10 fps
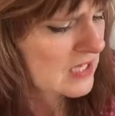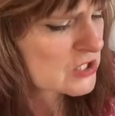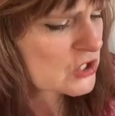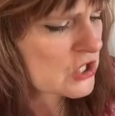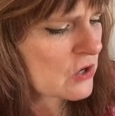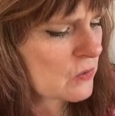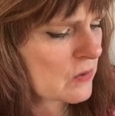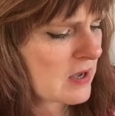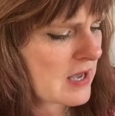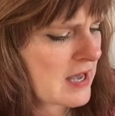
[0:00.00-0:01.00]
So
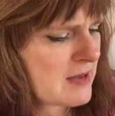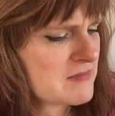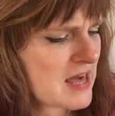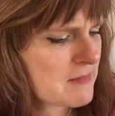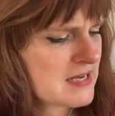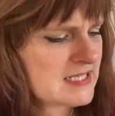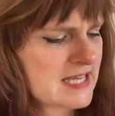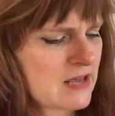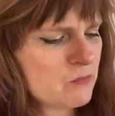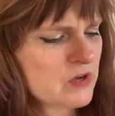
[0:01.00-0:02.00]
that being
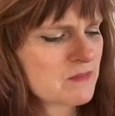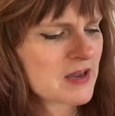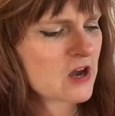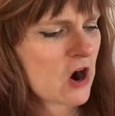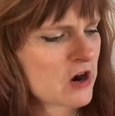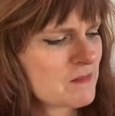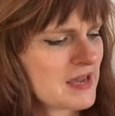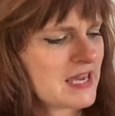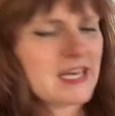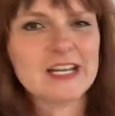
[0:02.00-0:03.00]
said, with my card
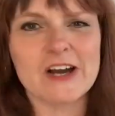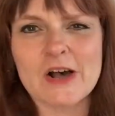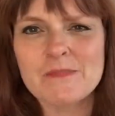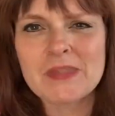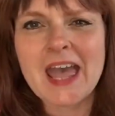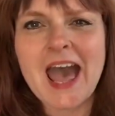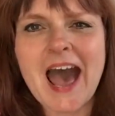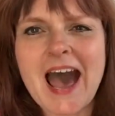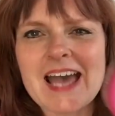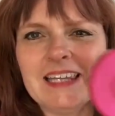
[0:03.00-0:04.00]
making and all,
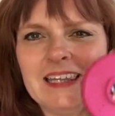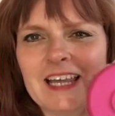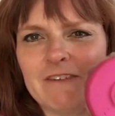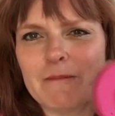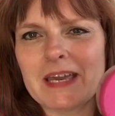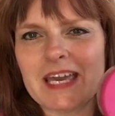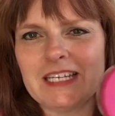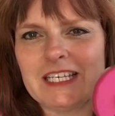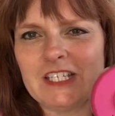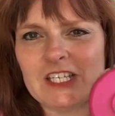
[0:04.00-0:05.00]
I love my
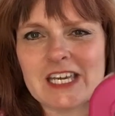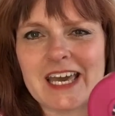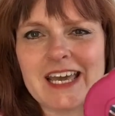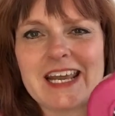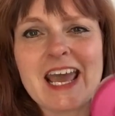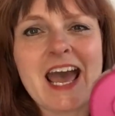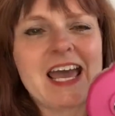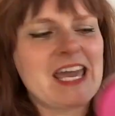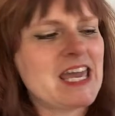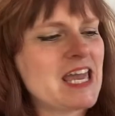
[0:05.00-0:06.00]
ATG gun.
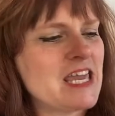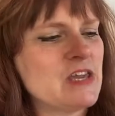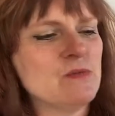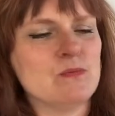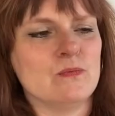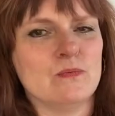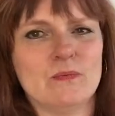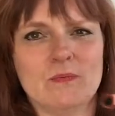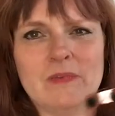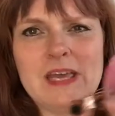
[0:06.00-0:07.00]

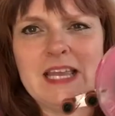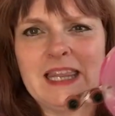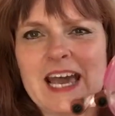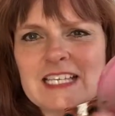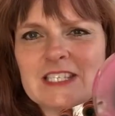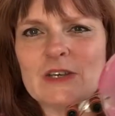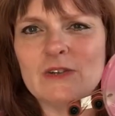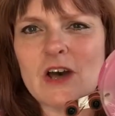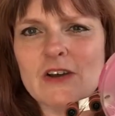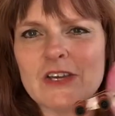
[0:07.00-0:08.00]
It lasts so
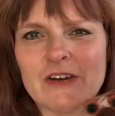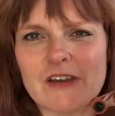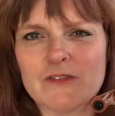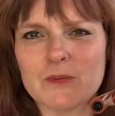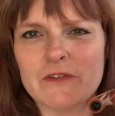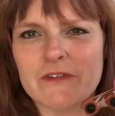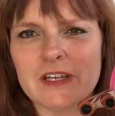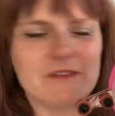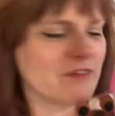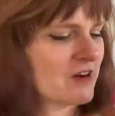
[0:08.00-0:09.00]
long, you don't have to
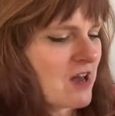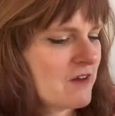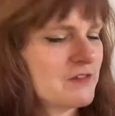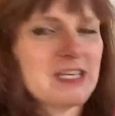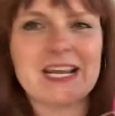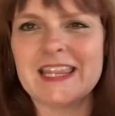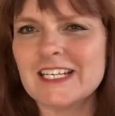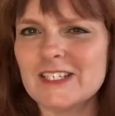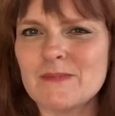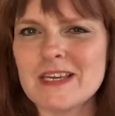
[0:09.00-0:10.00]
refill it very often, and
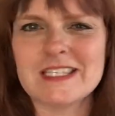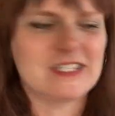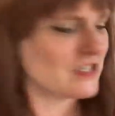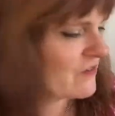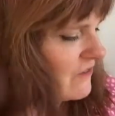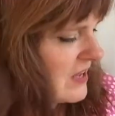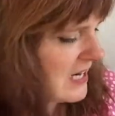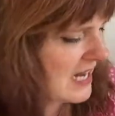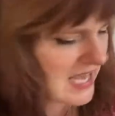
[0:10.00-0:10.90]
that just makes it so fun and